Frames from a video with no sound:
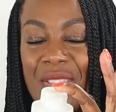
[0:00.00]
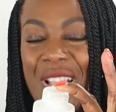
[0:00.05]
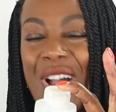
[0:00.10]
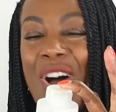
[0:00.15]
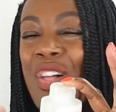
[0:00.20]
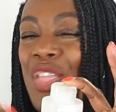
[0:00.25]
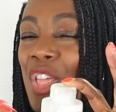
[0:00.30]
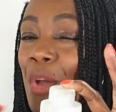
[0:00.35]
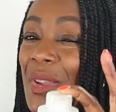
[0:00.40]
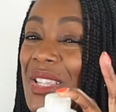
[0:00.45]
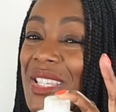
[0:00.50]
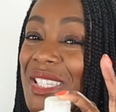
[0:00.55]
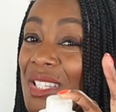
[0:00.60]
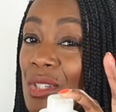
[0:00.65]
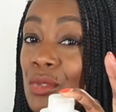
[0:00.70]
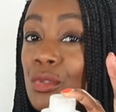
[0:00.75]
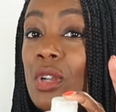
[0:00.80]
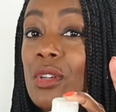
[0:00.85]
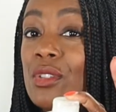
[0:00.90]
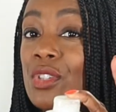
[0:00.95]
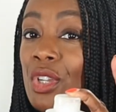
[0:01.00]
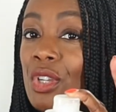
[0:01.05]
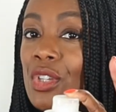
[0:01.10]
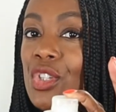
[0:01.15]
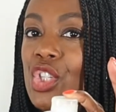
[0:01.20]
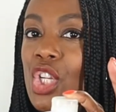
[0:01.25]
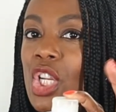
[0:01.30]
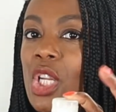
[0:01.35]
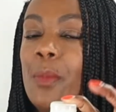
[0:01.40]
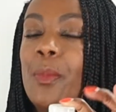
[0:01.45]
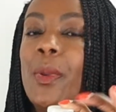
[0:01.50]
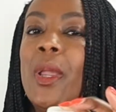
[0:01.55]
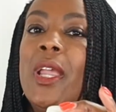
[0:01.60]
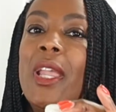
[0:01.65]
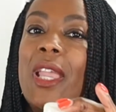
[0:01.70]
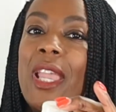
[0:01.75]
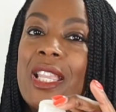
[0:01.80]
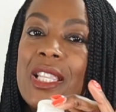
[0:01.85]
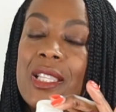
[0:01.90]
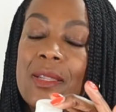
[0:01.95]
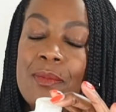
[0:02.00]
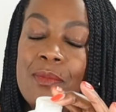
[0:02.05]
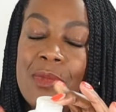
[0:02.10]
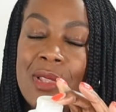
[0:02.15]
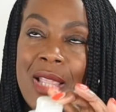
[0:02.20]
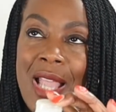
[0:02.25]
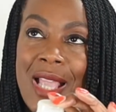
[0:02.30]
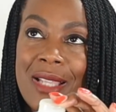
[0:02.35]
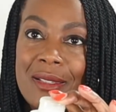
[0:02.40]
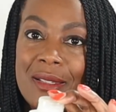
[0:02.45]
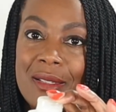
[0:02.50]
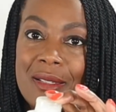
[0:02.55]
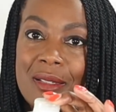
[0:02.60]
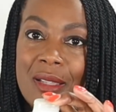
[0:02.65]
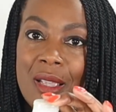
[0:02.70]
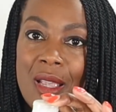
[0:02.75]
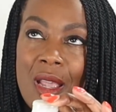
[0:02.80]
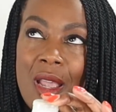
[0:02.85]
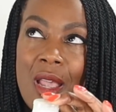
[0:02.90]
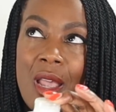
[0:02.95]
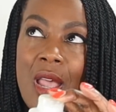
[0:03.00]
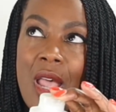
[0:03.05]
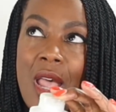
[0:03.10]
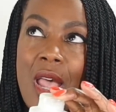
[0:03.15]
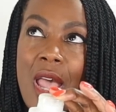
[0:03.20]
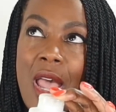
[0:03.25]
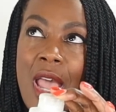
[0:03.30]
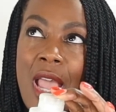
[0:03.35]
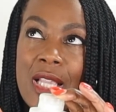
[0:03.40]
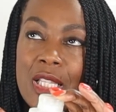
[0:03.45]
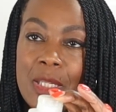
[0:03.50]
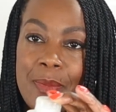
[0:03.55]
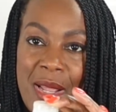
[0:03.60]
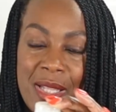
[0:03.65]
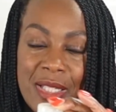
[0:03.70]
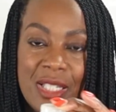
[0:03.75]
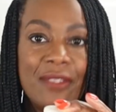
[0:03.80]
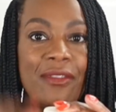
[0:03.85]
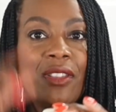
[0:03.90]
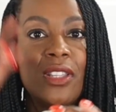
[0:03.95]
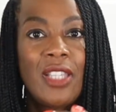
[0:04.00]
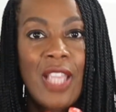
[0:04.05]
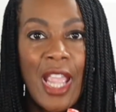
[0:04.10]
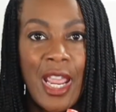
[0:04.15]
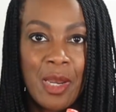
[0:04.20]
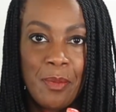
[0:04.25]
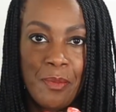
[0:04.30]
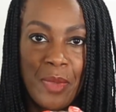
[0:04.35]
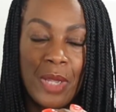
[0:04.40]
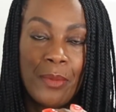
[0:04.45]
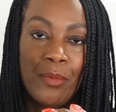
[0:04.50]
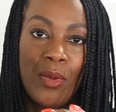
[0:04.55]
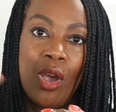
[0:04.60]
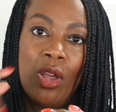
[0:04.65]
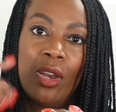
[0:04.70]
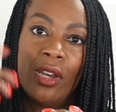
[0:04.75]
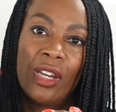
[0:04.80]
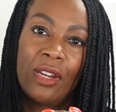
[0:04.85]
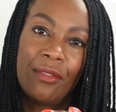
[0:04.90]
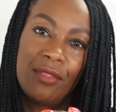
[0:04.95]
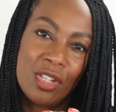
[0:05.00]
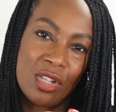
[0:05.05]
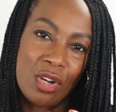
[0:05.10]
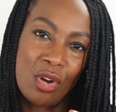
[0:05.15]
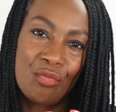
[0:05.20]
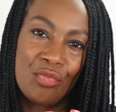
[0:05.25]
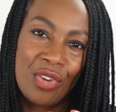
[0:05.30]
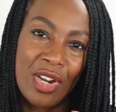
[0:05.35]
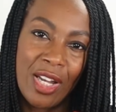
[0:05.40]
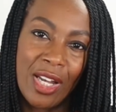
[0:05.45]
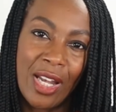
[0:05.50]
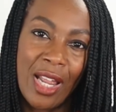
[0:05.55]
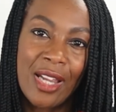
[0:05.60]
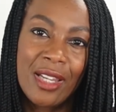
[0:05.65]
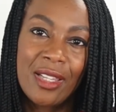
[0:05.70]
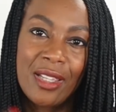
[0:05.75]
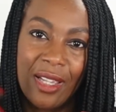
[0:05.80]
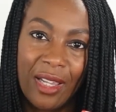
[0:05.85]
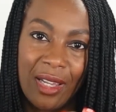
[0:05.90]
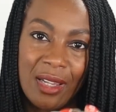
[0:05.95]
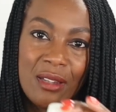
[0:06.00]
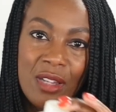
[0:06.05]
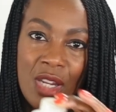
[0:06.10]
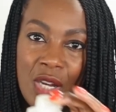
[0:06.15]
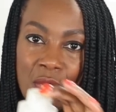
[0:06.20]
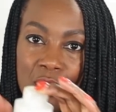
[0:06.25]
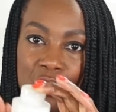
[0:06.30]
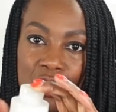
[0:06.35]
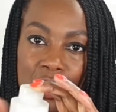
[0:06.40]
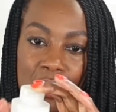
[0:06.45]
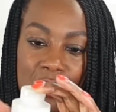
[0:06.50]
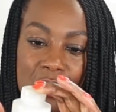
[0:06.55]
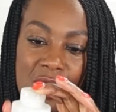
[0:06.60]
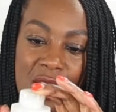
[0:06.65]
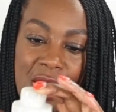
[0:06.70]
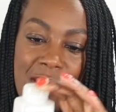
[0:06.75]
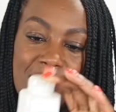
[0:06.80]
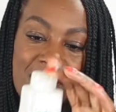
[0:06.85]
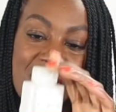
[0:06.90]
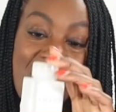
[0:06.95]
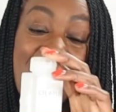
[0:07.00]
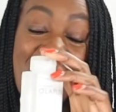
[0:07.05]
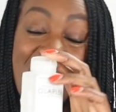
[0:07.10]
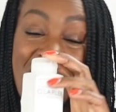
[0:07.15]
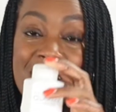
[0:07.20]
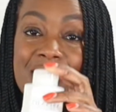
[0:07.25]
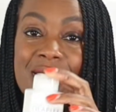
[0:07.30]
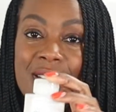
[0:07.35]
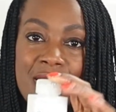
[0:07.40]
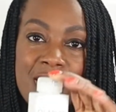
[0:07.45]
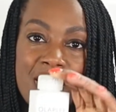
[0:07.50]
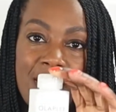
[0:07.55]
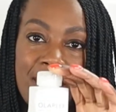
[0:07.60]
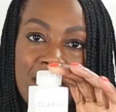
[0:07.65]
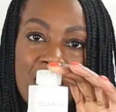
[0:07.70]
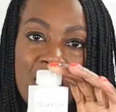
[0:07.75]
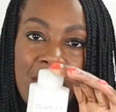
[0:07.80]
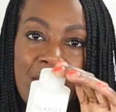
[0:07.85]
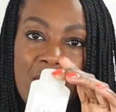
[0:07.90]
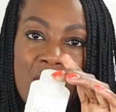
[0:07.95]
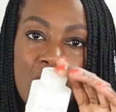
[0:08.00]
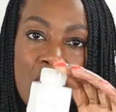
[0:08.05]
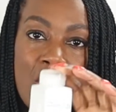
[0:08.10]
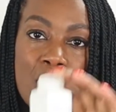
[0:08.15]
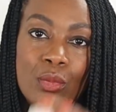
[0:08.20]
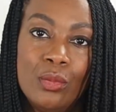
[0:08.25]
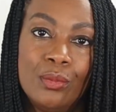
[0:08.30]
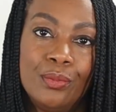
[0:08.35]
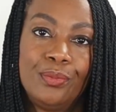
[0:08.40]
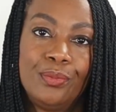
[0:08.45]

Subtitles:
although it's still not dirt cheap, it's less expensive than getting a big bottle, and if you don't really like it, you know, so I'd say definitely give it a go.